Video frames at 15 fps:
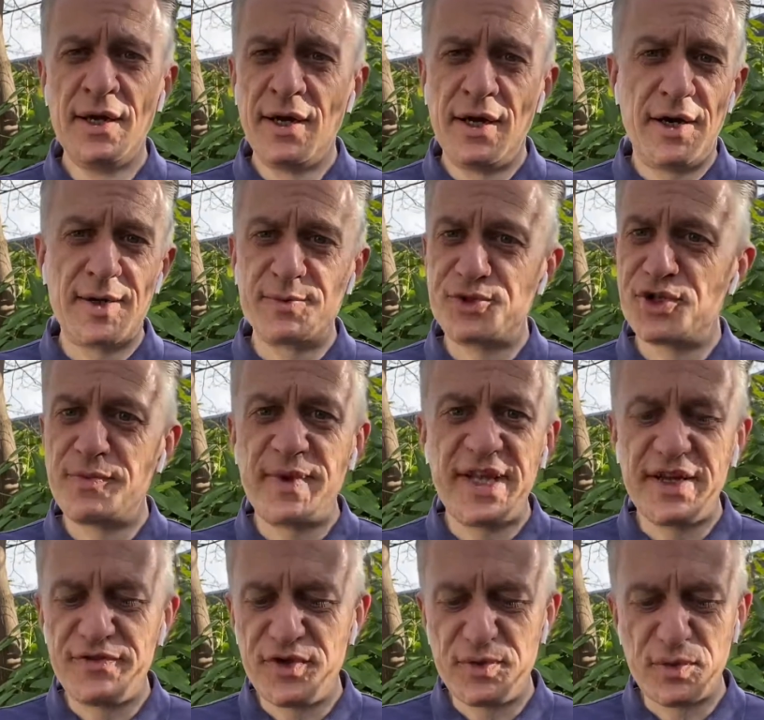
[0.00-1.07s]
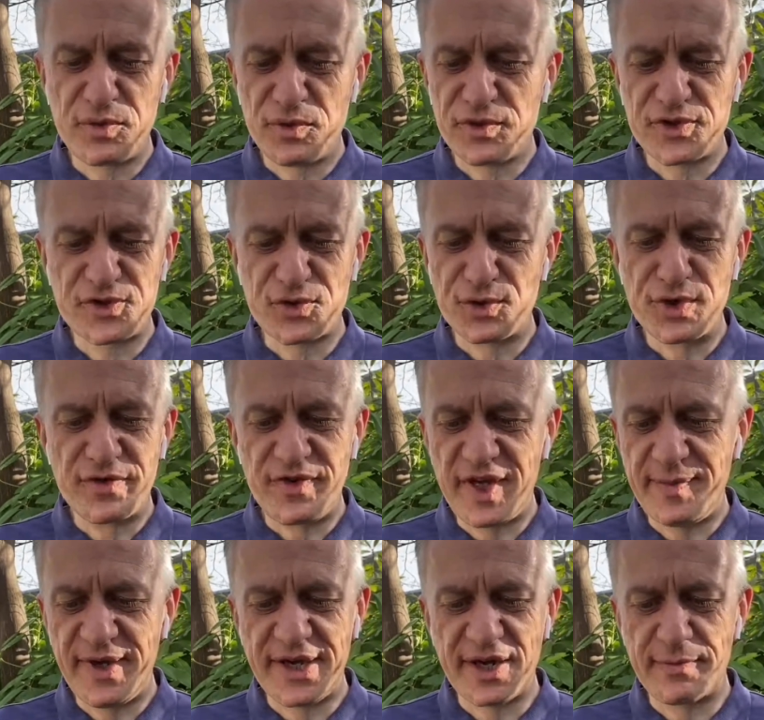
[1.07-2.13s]
I'm sure many of you will know the story of
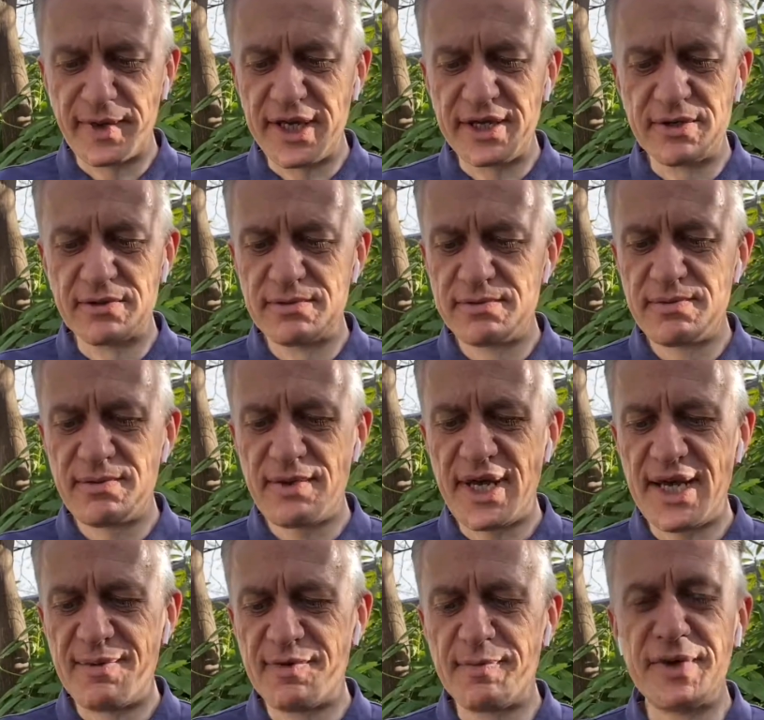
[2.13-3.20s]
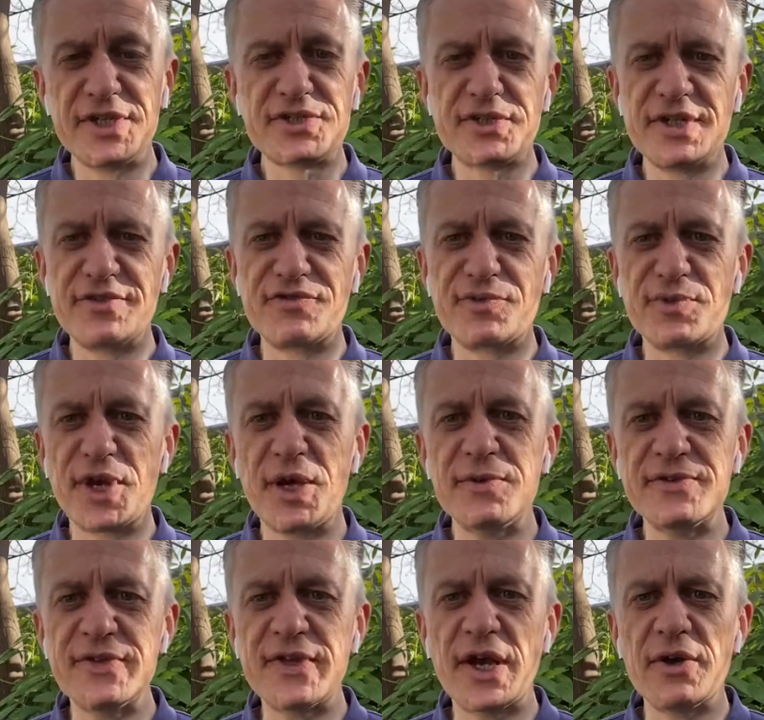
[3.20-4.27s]
Amy Carmichael, the missionary from
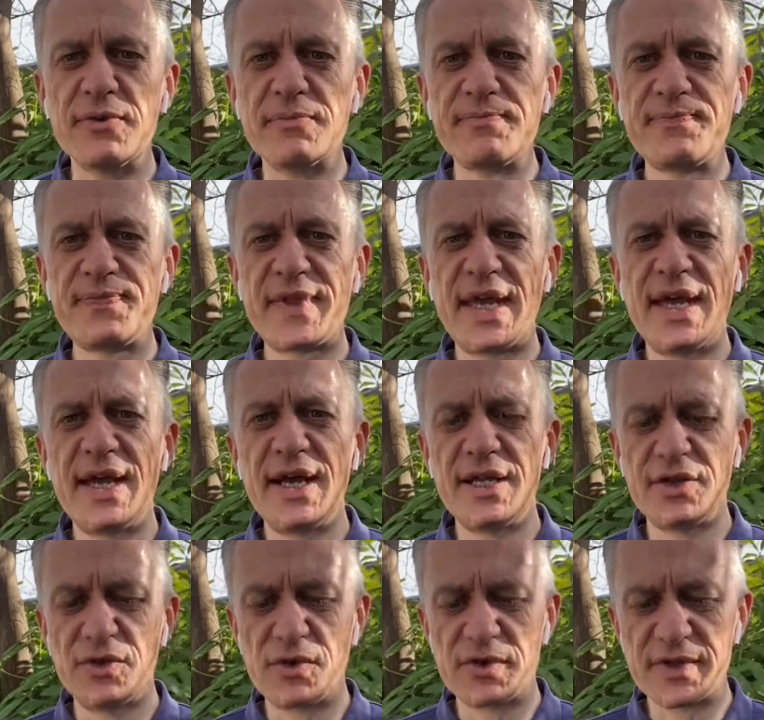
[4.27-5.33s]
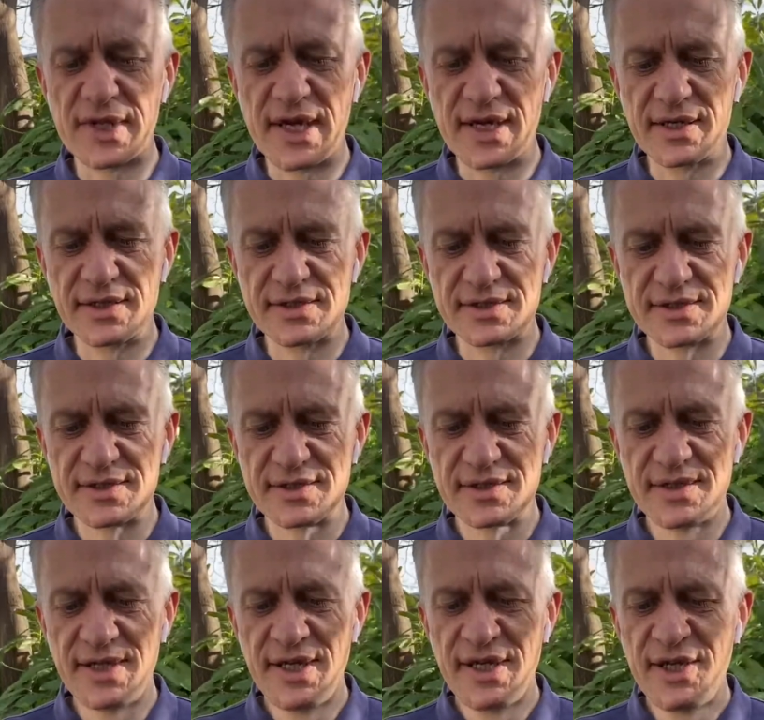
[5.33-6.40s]
County Down in Northern Ireland,
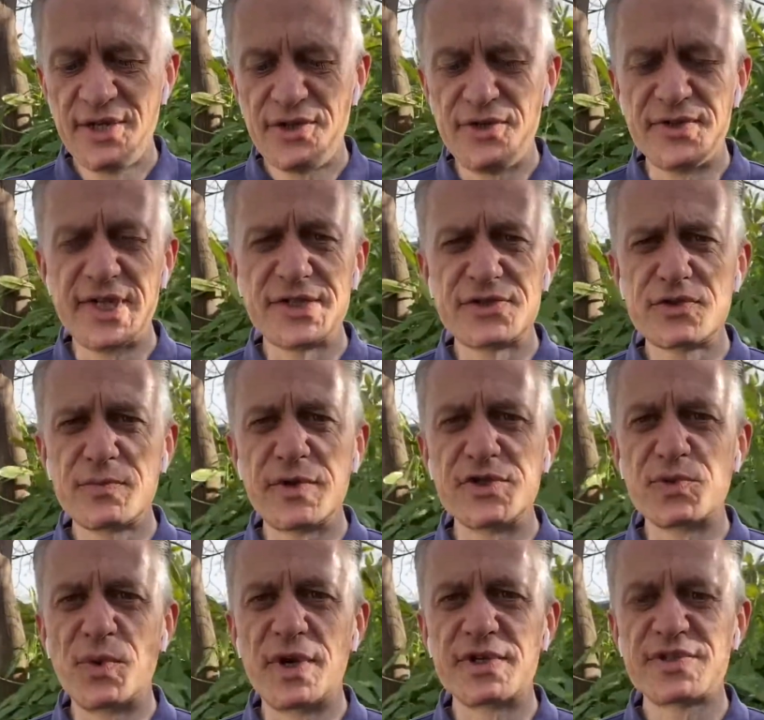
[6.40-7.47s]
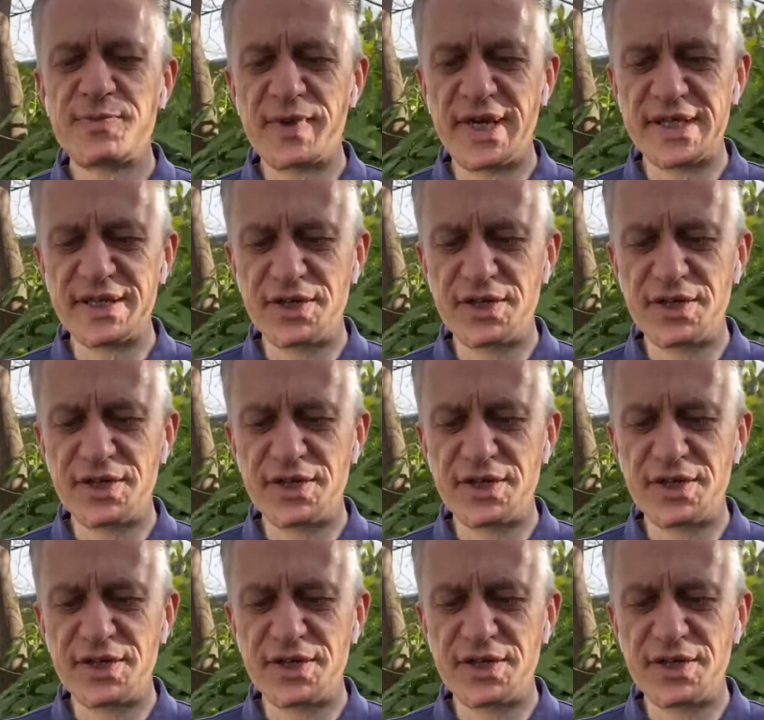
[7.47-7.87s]
who did so much work spreading the